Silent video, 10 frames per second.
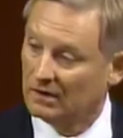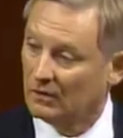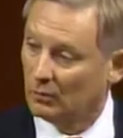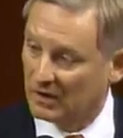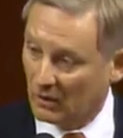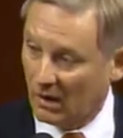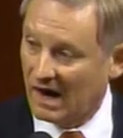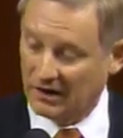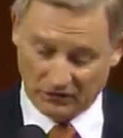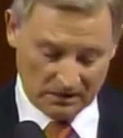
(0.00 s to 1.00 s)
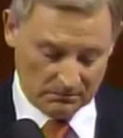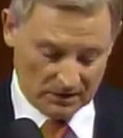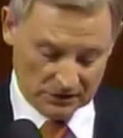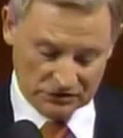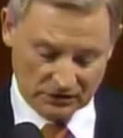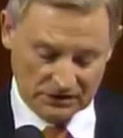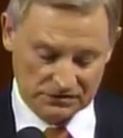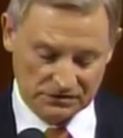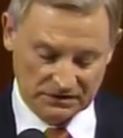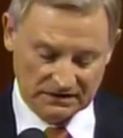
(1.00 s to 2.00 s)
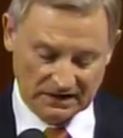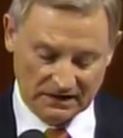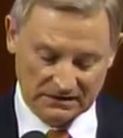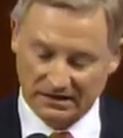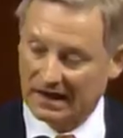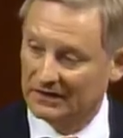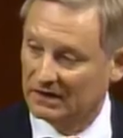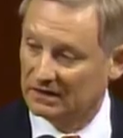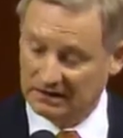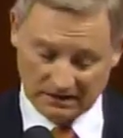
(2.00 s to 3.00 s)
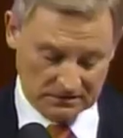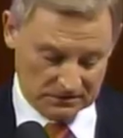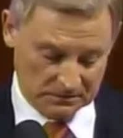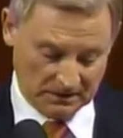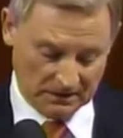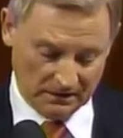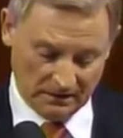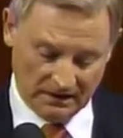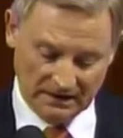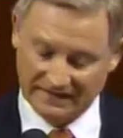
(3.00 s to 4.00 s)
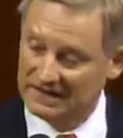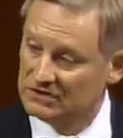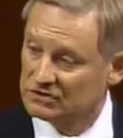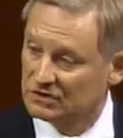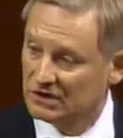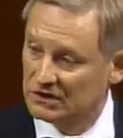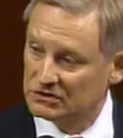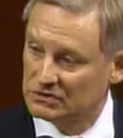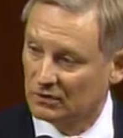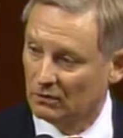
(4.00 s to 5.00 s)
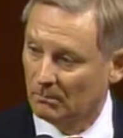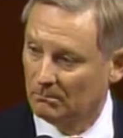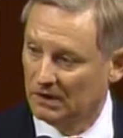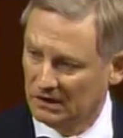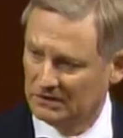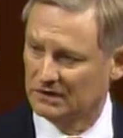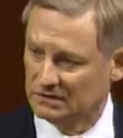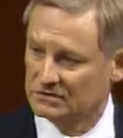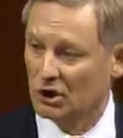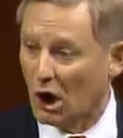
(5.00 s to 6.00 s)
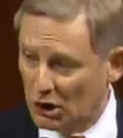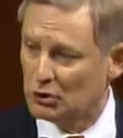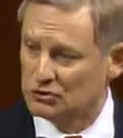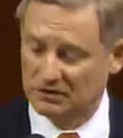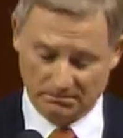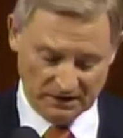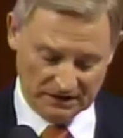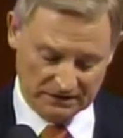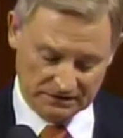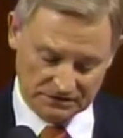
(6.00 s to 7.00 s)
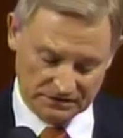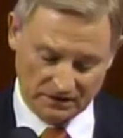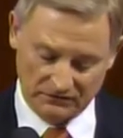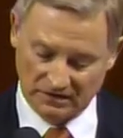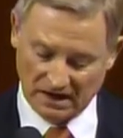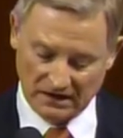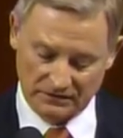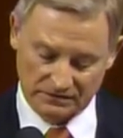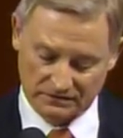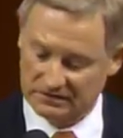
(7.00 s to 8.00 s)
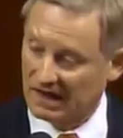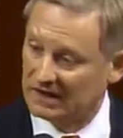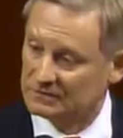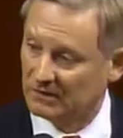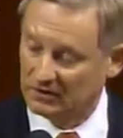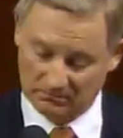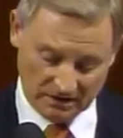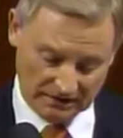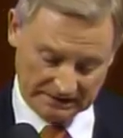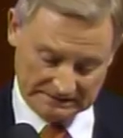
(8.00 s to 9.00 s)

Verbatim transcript: requiring the administration to tell us how they intend to spend these additional billions, hundreds of billions of dollars of taxpayer money?